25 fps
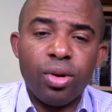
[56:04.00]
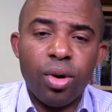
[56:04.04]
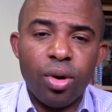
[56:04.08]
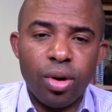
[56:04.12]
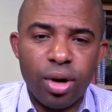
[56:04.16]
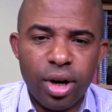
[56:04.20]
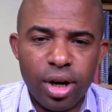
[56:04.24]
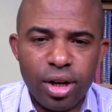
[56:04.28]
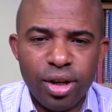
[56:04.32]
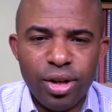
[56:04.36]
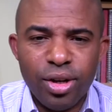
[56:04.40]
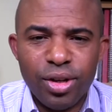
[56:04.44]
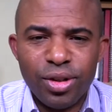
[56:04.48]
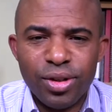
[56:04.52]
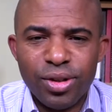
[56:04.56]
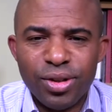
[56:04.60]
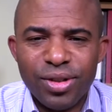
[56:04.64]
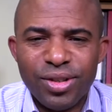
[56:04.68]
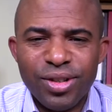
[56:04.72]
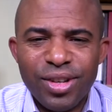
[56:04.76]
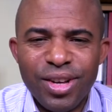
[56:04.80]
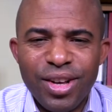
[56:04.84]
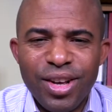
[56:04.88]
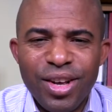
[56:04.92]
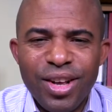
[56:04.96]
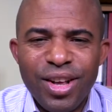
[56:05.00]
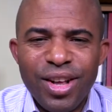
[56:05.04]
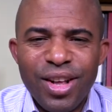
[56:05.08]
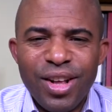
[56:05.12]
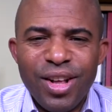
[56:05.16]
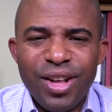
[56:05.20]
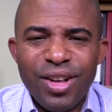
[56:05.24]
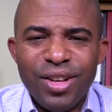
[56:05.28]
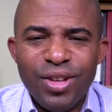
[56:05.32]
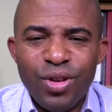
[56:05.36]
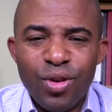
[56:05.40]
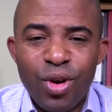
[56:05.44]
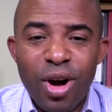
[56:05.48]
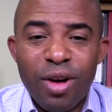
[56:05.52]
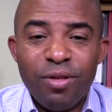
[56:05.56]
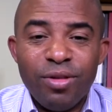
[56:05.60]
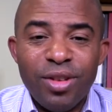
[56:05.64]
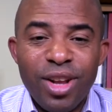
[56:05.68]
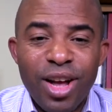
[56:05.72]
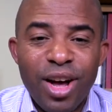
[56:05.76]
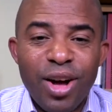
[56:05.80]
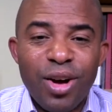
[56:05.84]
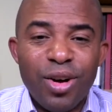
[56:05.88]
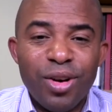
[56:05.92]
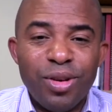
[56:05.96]
Congratulations you have
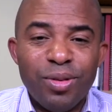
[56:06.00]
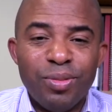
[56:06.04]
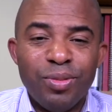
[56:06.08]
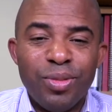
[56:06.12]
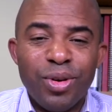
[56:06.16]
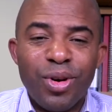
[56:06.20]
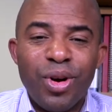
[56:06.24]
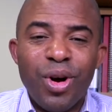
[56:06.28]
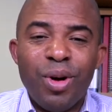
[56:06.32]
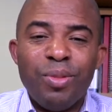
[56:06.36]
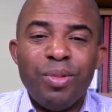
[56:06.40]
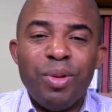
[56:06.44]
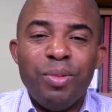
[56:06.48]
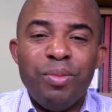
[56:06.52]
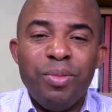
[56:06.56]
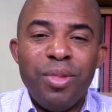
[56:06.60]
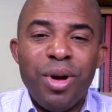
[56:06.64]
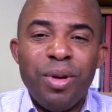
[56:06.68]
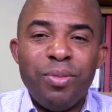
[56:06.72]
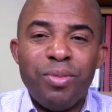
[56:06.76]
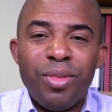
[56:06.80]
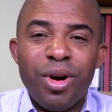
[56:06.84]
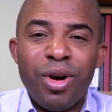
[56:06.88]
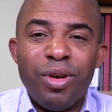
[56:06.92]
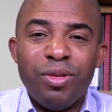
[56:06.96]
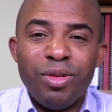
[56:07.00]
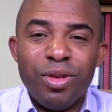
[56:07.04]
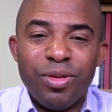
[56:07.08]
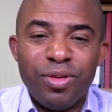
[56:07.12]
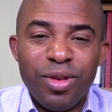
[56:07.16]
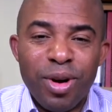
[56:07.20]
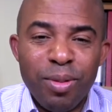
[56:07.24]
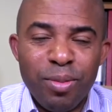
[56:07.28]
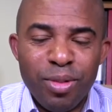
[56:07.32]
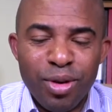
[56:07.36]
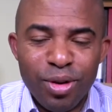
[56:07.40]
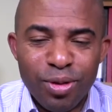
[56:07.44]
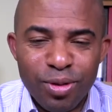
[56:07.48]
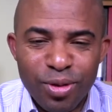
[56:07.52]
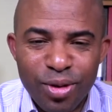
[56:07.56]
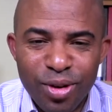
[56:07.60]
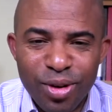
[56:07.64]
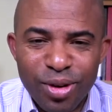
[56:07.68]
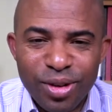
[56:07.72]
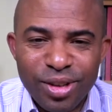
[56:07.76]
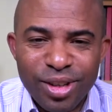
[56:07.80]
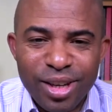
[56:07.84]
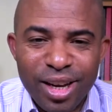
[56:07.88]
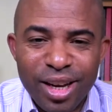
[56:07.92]
now become a member of the family of God,